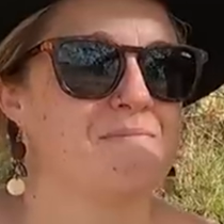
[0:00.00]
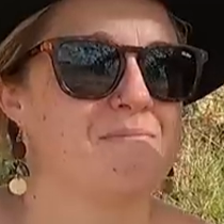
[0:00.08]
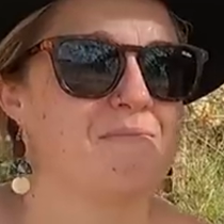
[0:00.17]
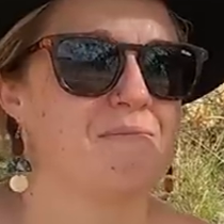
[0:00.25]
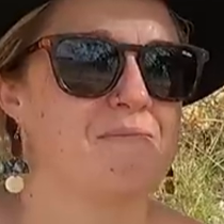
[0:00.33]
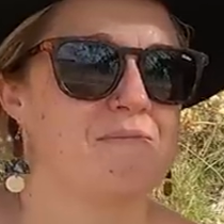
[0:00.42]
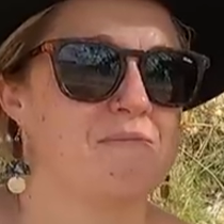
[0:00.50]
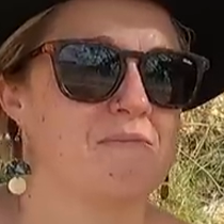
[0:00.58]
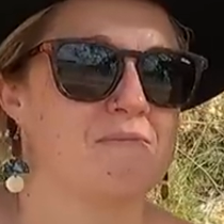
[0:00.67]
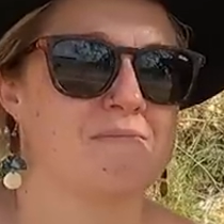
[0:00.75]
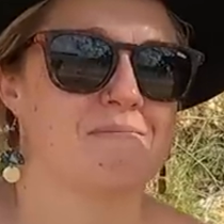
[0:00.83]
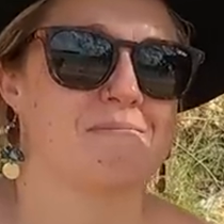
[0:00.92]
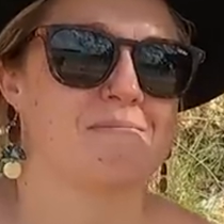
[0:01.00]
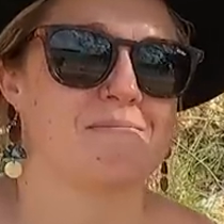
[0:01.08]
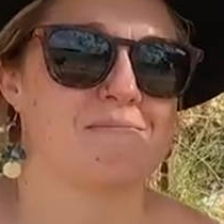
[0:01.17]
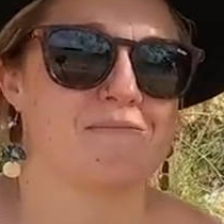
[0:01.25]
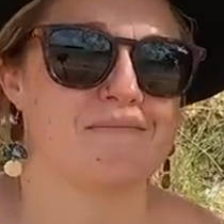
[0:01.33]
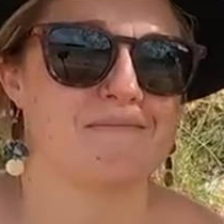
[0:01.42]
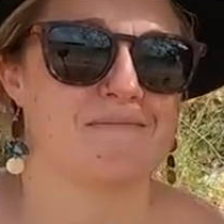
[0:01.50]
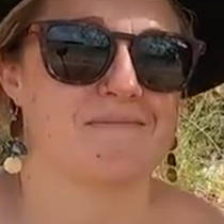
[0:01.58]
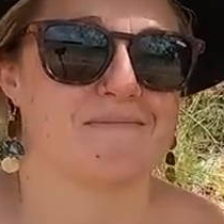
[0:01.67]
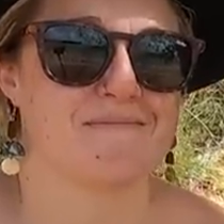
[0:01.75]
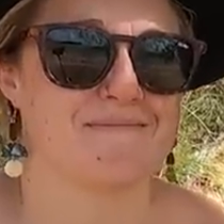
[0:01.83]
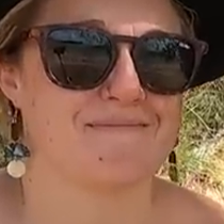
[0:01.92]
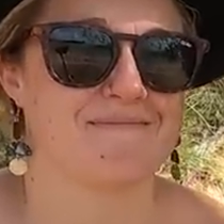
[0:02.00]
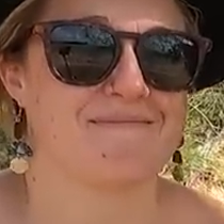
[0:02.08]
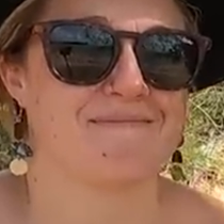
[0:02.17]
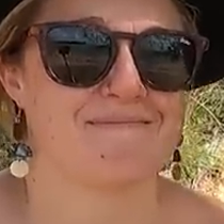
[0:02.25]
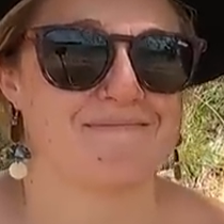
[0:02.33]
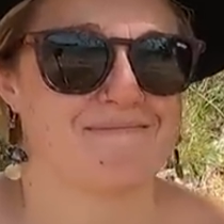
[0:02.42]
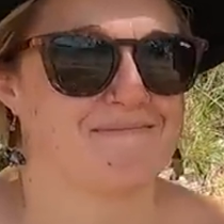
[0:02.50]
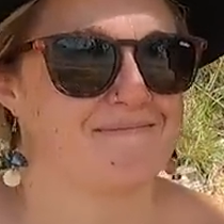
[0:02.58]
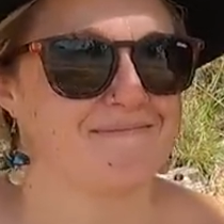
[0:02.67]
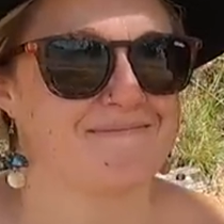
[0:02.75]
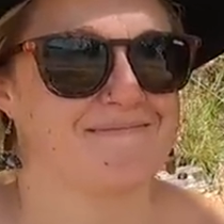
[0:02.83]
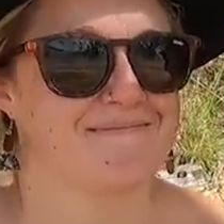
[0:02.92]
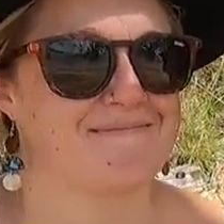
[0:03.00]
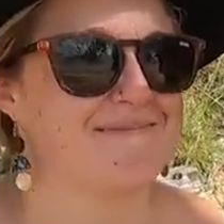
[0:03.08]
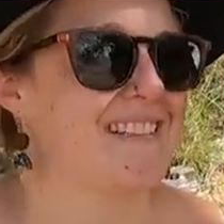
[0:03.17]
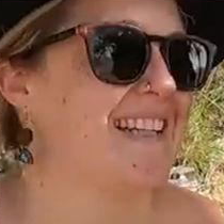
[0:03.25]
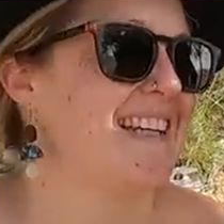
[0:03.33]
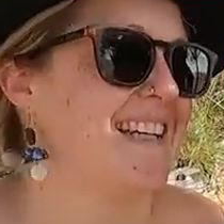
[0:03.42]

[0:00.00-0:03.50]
[no speech]